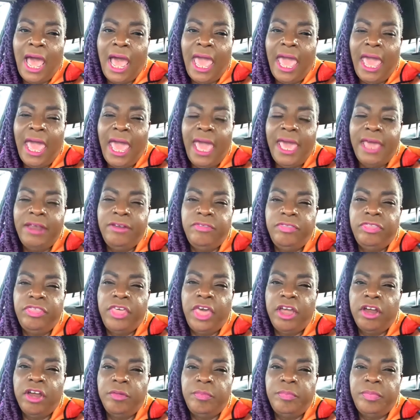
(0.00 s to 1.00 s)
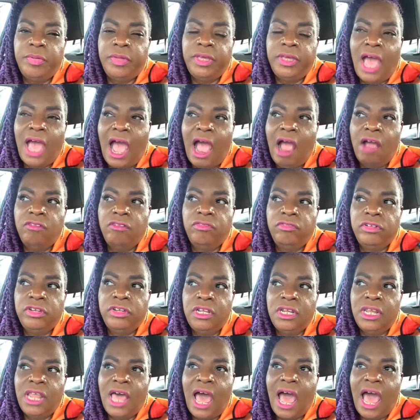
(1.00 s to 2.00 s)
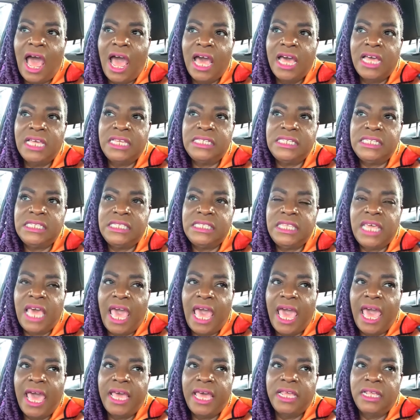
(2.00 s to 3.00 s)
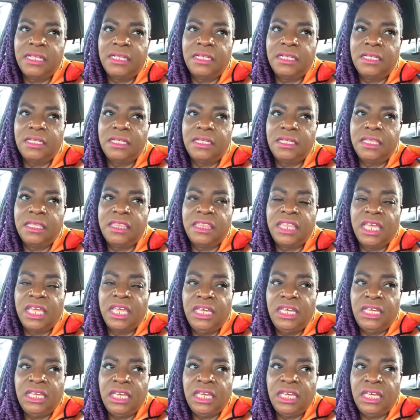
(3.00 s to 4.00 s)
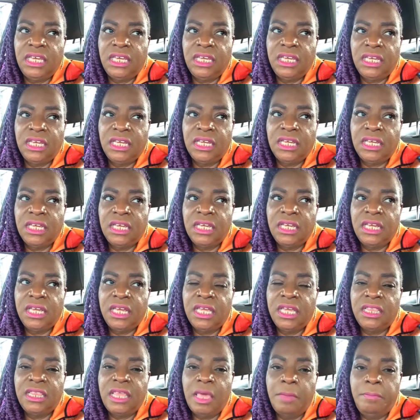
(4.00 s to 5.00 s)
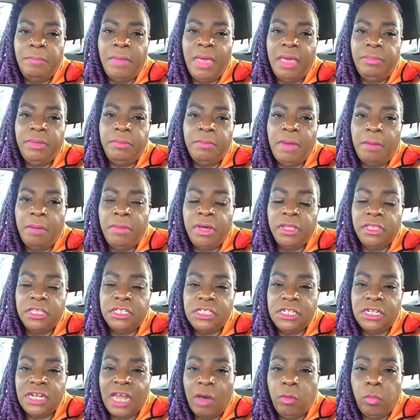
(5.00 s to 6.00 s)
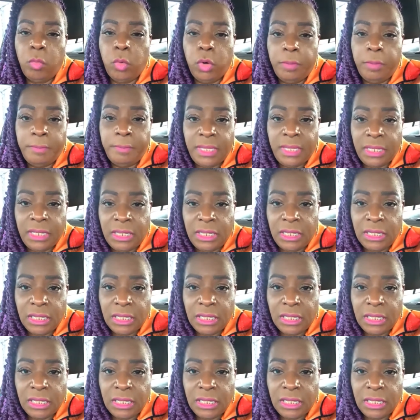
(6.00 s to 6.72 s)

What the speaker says: had therapy, I realized that thinking that maybe my mother did not want me.